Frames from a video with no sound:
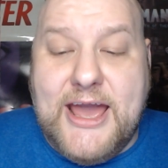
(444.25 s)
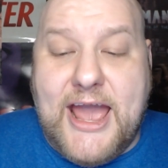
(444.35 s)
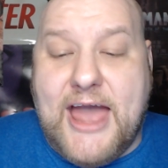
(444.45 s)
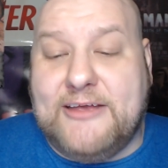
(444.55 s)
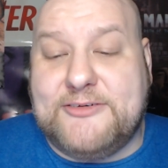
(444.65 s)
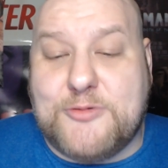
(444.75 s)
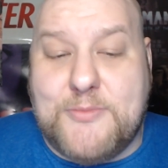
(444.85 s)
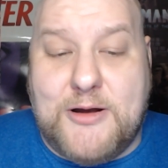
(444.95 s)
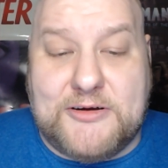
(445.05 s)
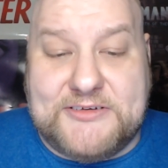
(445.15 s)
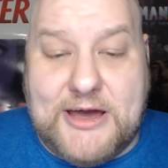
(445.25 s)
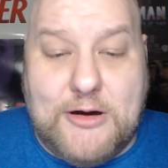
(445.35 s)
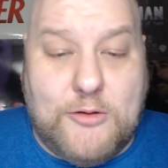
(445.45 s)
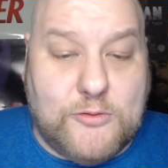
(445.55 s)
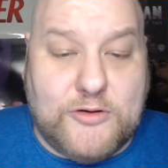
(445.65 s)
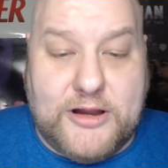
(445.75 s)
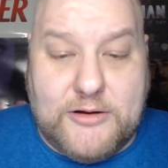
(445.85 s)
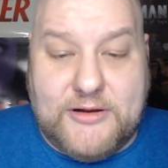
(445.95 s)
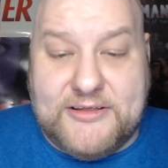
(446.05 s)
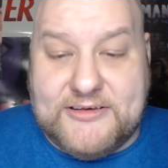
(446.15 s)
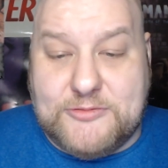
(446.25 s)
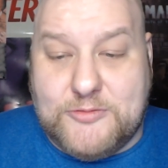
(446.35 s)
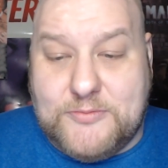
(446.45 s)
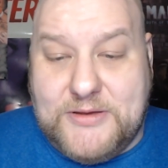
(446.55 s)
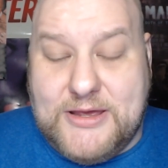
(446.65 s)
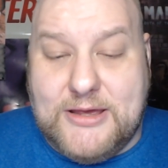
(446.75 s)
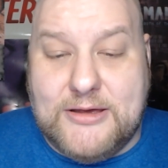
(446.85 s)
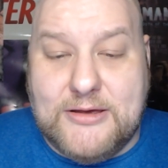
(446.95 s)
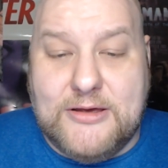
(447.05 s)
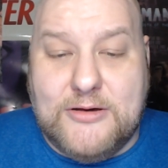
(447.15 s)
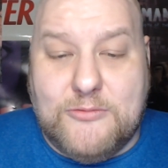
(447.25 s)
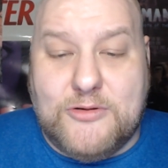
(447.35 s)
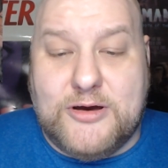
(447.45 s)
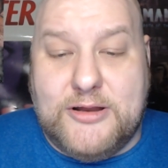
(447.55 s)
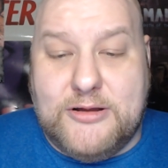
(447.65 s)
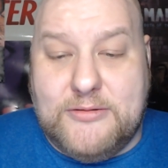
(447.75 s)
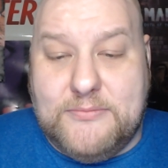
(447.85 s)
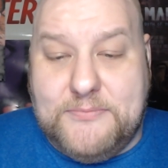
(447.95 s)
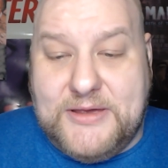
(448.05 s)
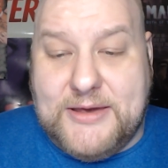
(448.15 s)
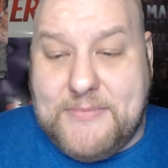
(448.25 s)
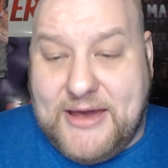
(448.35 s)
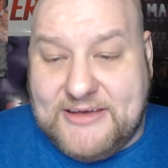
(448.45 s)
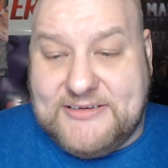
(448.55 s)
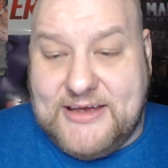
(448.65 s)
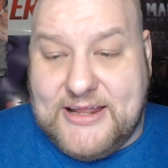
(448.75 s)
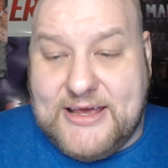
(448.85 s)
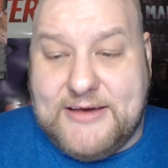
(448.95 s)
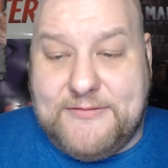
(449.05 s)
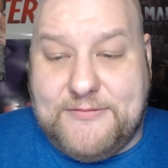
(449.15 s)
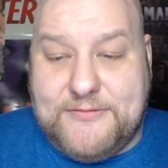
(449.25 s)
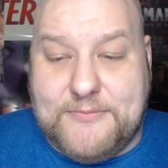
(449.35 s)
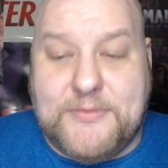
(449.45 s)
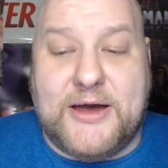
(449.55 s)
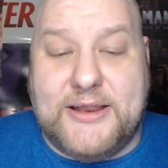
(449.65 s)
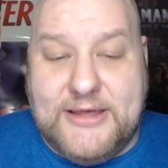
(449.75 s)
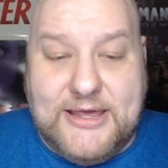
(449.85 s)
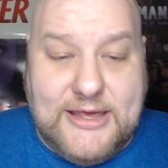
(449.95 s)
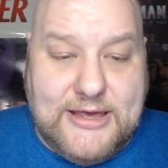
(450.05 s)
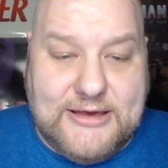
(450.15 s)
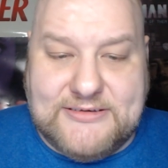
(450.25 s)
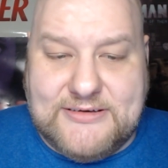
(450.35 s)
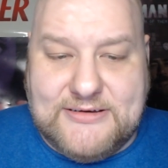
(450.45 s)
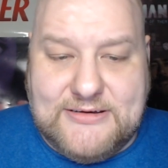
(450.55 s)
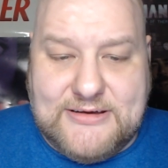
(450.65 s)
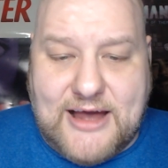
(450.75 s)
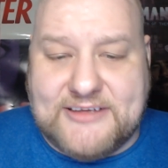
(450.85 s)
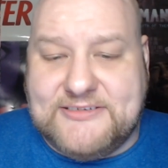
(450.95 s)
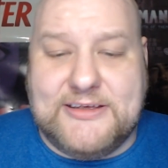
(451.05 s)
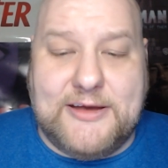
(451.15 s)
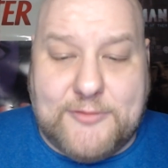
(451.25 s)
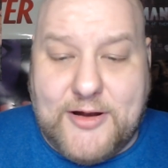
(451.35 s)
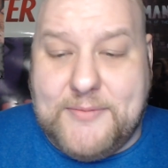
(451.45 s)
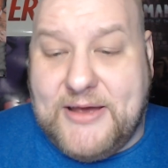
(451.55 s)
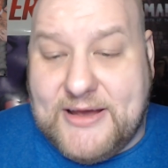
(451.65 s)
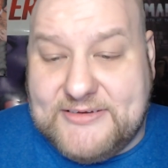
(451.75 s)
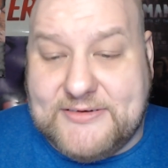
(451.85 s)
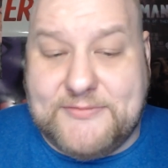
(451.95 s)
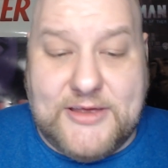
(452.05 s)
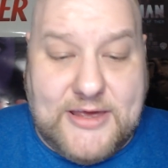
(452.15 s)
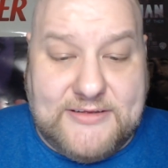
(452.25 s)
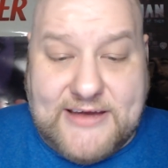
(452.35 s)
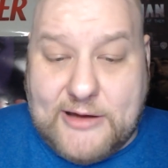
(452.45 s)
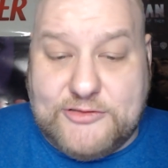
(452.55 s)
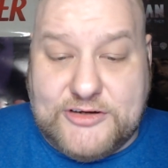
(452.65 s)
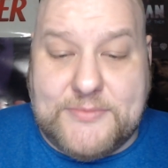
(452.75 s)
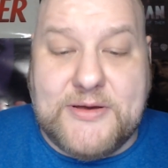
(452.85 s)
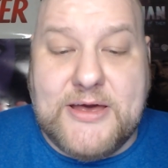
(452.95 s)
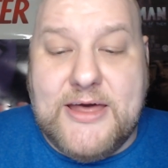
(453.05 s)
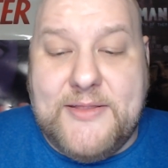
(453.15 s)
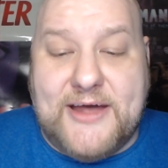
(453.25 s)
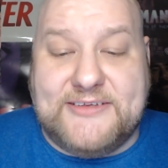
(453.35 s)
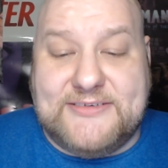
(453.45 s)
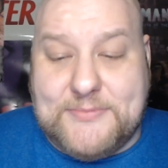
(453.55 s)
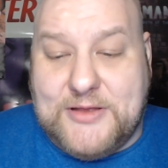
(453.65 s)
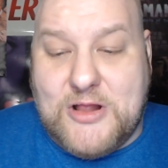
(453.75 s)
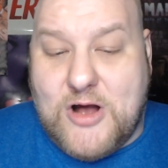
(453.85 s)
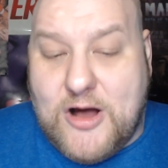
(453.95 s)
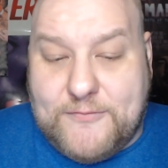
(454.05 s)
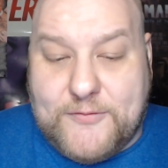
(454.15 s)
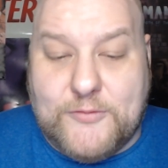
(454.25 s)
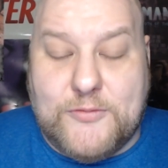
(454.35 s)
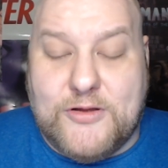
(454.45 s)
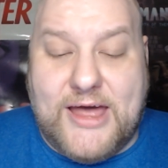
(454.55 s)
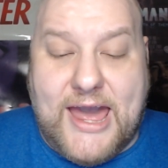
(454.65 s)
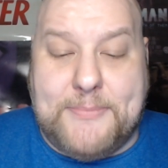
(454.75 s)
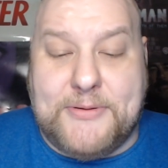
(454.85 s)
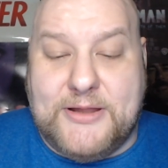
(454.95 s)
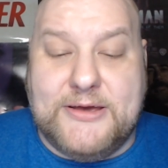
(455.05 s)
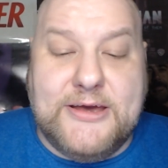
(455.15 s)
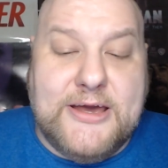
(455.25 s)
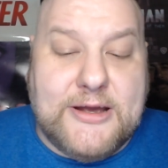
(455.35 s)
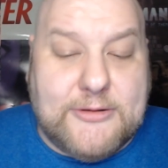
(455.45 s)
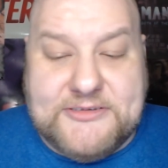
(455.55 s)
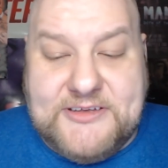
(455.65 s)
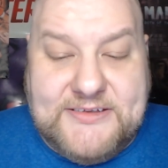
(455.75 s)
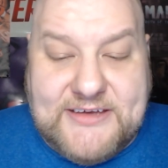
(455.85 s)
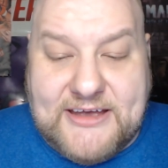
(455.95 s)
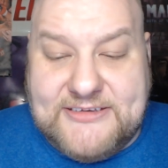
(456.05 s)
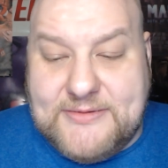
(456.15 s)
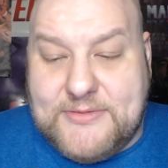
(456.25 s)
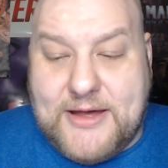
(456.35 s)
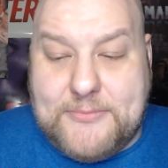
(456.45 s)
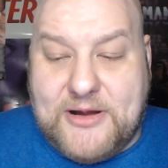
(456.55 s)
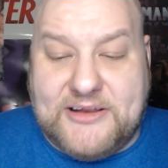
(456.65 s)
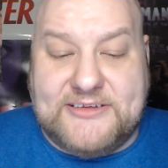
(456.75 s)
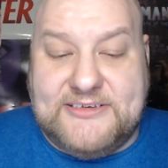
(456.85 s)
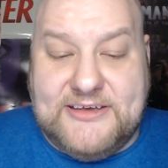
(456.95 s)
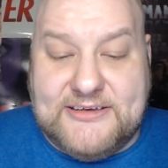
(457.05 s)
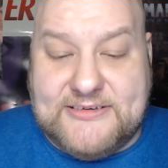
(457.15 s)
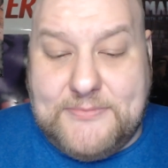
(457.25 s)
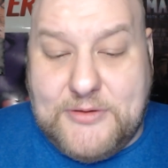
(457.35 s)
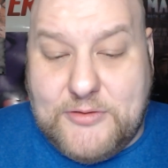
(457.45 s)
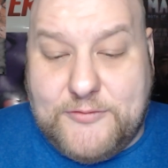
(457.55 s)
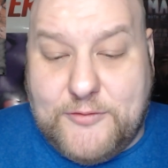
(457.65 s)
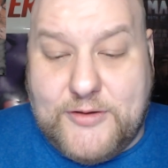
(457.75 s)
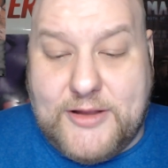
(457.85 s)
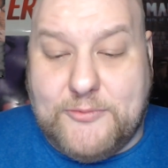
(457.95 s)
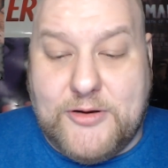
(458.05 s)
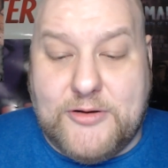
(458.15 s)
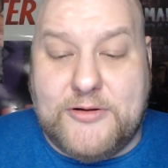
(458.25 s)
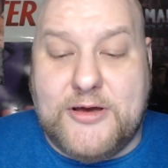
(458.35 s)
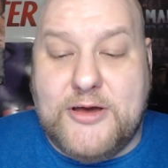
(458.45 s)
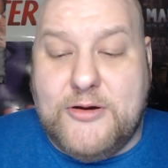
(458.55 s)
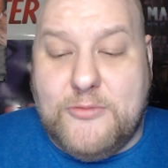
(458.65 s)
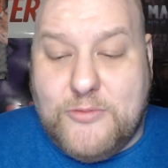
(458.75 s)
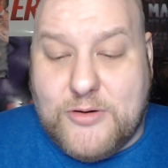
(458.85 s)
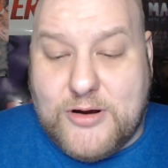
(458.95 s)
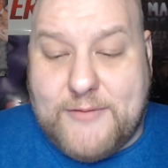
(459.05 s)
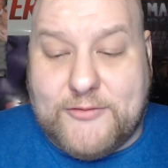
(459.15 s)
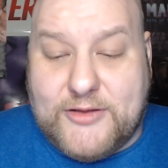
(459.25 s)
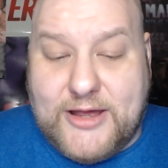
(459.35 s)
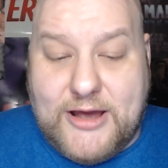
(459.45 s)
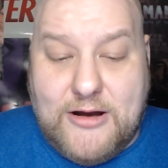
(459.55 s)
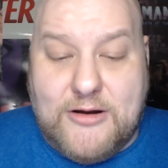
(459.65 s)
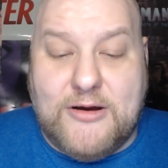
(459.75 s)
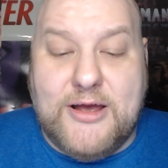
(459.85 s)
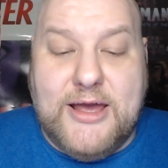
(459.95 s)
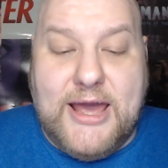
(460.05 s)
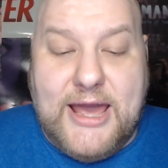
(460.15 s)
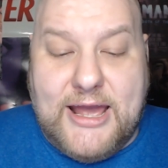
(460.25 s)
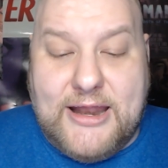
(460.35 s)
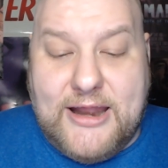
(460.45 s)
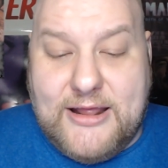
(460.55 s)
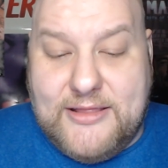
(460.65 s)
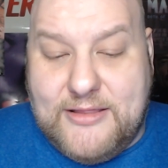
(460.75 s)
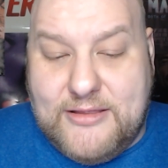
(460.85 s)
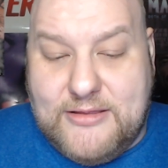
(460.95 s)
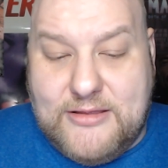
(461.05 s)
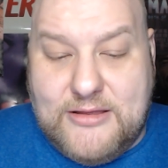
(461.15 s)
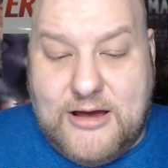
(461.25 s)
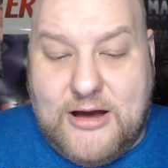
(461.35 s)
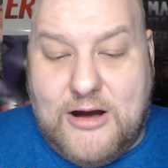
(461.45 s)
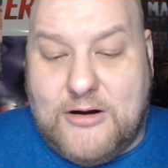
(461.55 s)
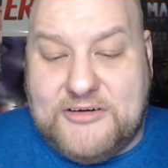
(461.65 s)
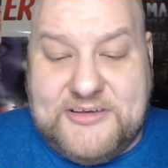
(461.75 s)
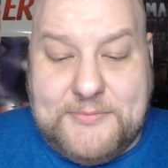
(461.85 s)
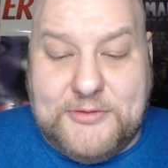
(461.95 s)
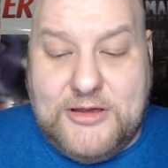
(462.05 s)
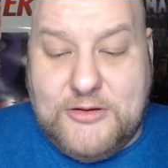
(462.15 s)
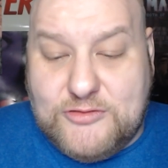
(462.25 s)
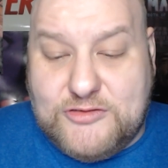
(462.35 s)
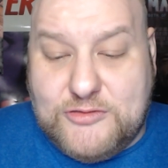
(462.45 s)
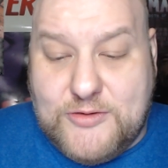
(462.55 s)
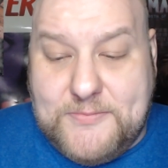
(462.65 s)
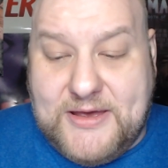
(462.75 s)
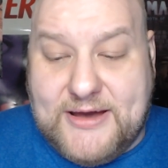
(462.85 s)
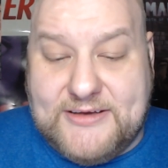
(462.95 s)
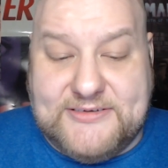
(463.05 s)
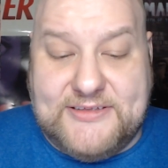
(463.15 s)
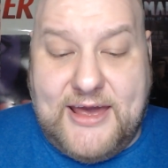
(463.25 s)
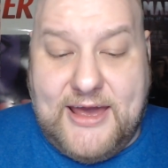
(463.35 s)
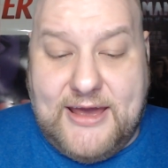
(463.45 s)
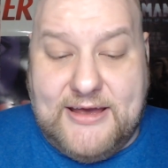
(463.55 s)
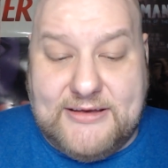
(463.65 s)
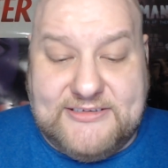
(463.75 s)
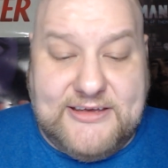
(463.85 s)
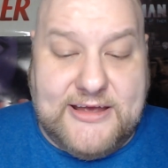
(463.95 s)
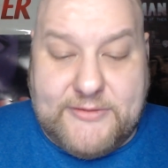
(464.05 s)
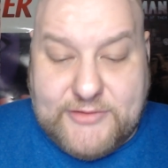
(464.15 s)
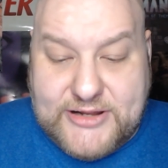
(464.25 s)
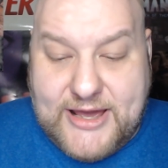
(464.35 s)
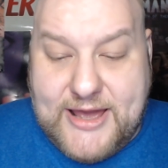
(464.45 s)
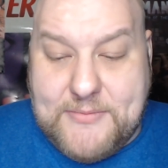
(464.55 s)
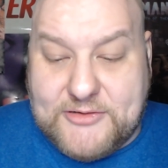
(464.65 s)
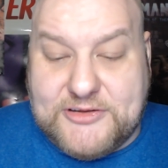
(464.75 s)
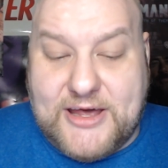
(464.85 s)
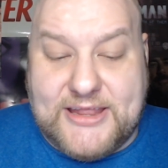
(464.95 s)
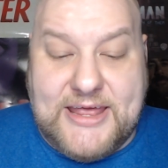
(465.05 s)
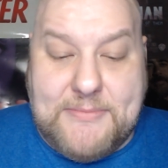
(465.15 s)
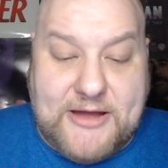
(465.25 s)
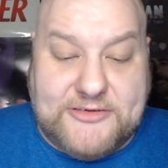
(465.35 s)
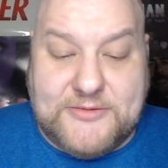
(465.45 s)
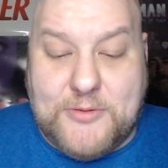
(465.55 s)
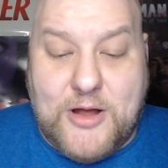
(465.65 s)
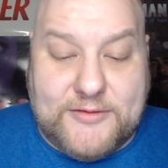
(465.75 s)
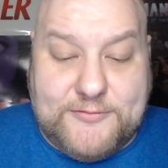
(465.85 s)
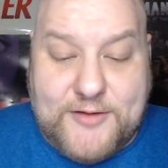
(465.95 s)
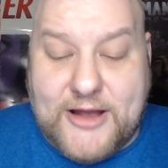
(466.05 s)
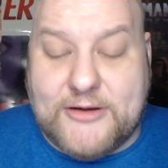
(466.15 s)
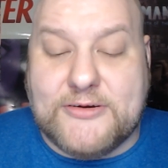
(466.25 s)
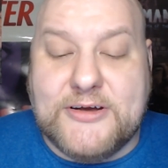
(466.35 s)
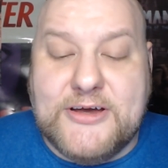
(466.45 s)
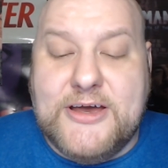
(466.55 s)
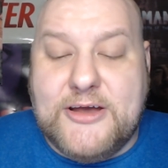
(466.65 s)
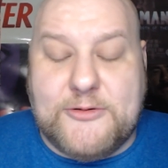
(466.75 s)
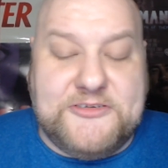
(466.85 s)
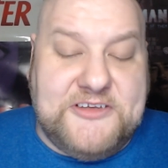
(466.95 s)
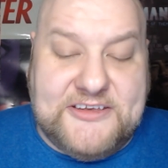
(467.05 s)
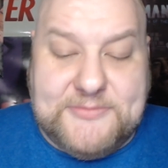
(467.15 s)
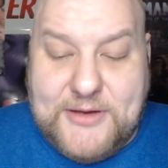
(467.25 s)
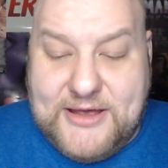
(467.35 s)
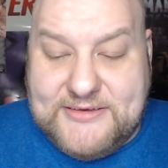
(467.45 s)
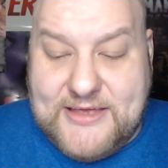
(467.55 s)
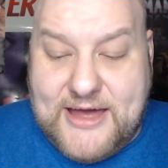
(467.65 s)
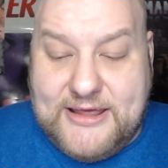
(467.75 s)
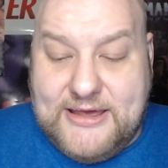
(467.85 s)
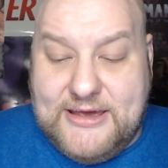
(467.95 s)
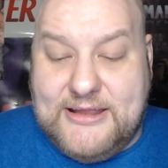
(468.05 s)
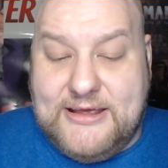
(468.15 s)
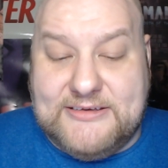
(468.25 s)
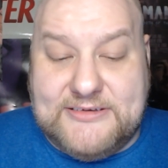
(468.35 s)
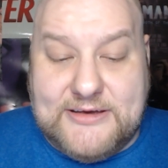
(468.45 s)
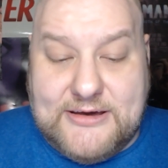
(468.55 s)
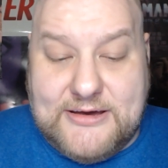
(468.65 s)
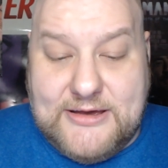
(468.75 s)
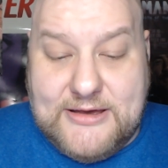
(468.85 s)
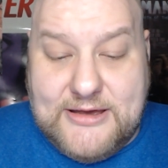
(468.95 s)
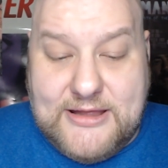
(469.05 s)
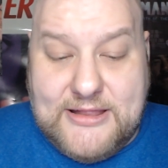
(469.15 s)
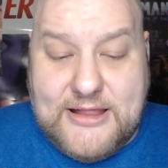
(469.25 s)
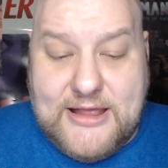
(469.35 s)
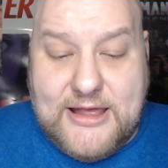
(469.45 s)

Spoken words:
Ellis remarks how ordinary this would be amazing but he is constantly afraid because of the township that something awful will happen. Christy tells him that pregnancy is a beautiful and weird wherever they are, and are simply used to it because they see it every day, much like the magic ball of fire. Christy explains that it is an